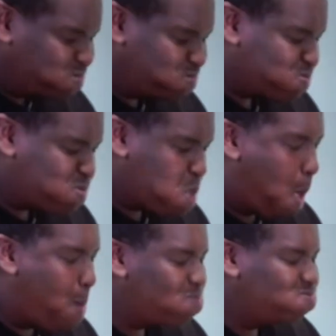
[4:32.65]
stink,
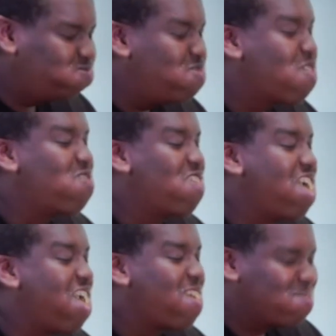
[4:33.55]
bro.
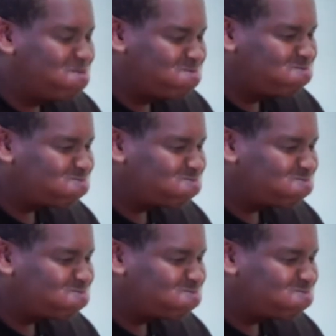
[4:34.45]
Two stinky